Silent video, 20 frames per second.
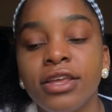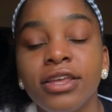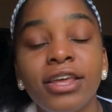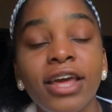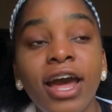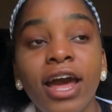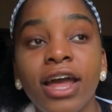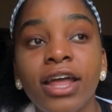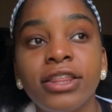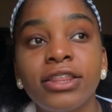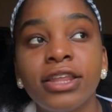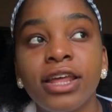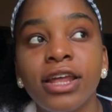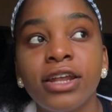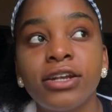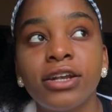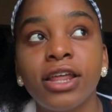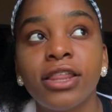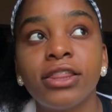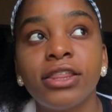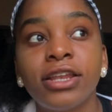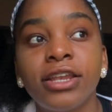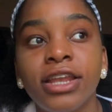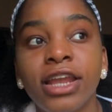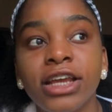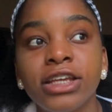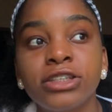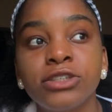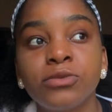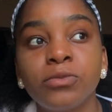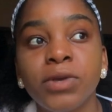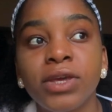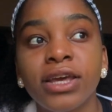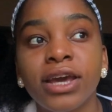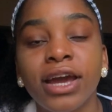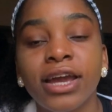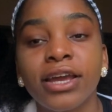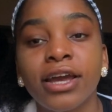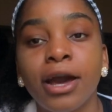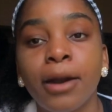yeah and then the next week
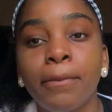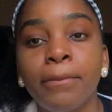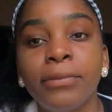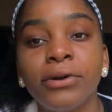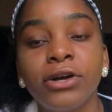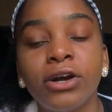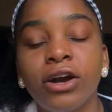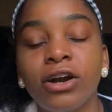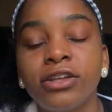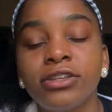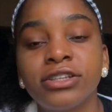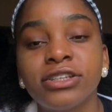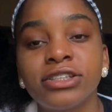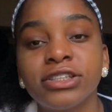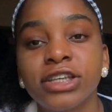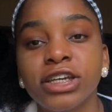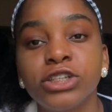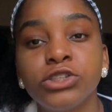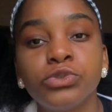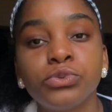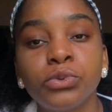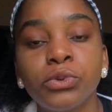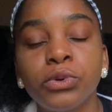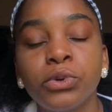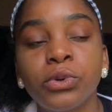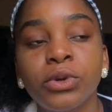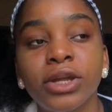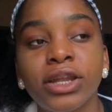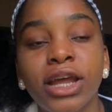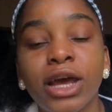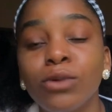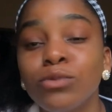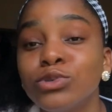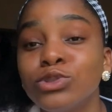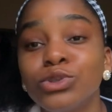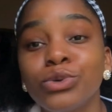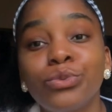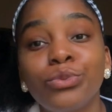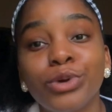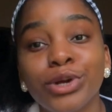i got put on the schedule and i
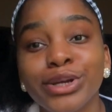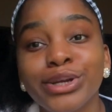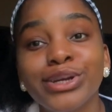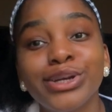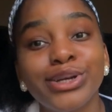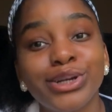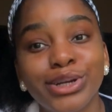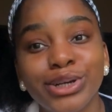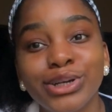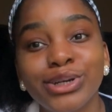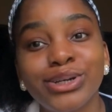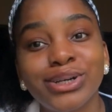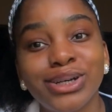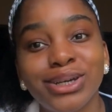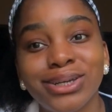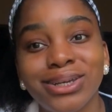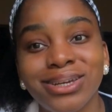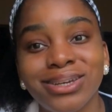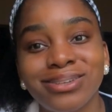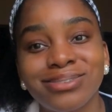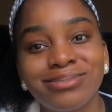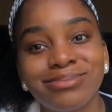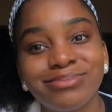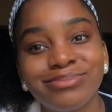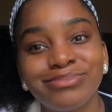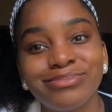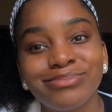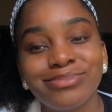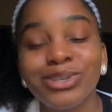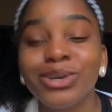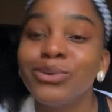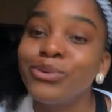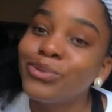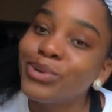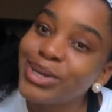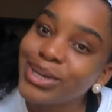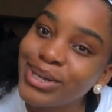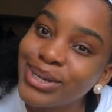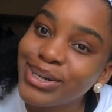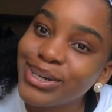was a working girl honey
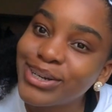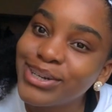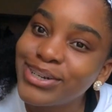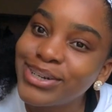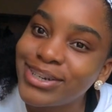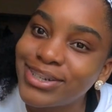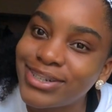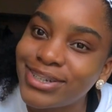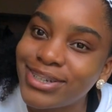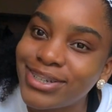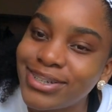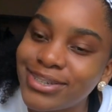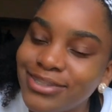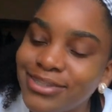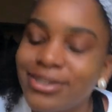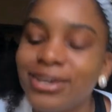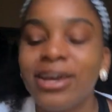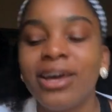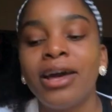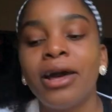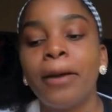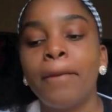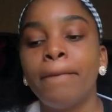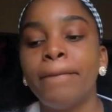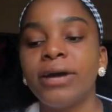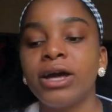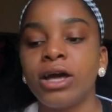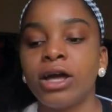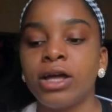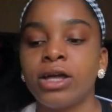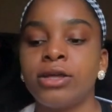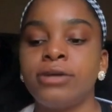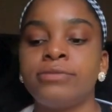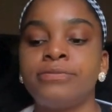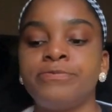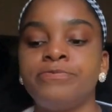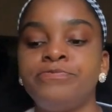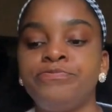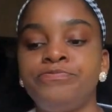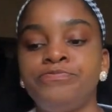working girl honey but
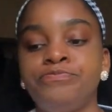um